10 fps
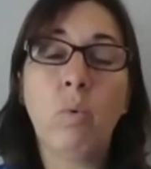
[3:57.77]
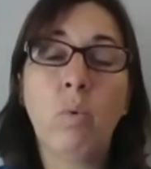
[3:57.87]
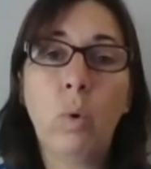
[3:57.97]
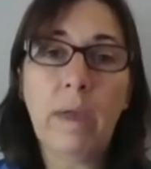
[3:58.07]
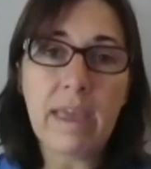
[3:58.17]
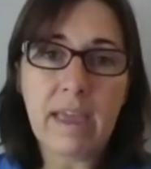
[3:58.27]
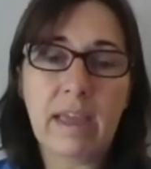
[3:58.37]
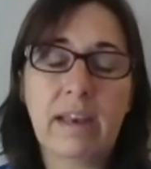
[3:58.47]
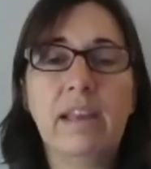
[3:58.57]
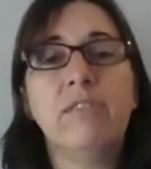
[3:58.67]
when
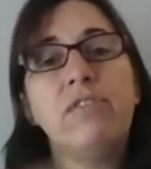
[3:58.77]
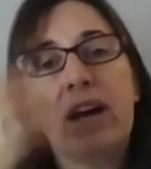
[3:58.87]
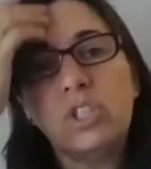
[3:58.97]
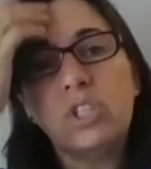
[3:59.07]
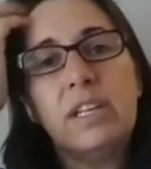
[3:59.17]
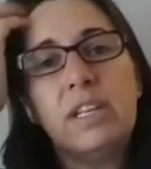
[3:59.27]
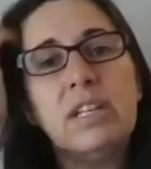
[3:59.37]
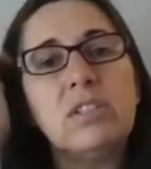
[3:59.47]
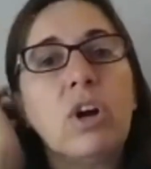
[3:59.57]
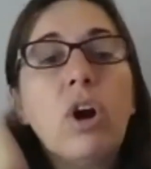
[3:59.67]
infection
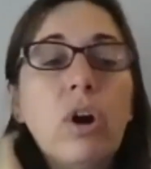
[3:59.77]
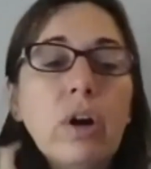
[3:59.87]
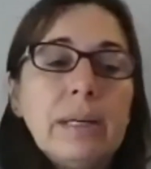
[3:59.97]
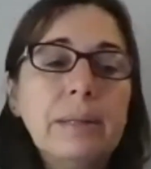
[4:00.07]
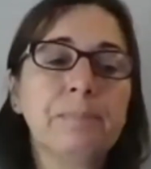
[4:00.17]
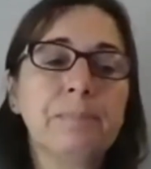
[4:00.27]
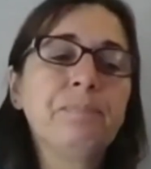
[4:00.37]
is occurring.